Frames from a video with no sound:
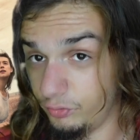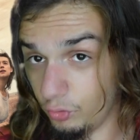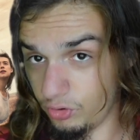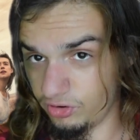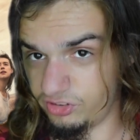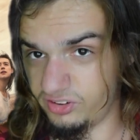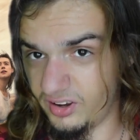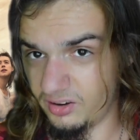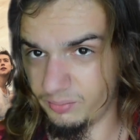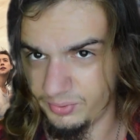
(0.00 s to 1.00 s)
4
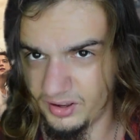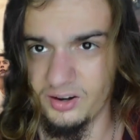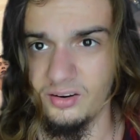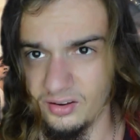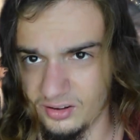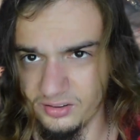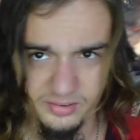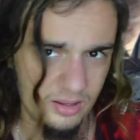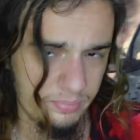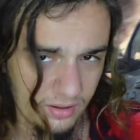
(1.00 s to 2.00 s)
shit, but I'll
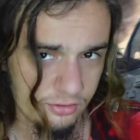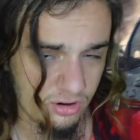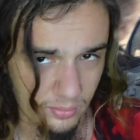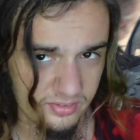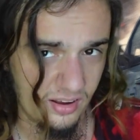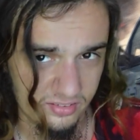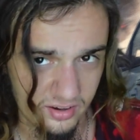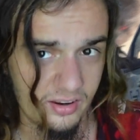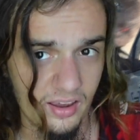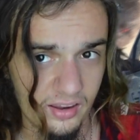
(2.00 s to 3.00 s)
take being traumatized any
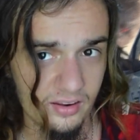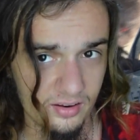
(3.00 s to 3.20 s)
day.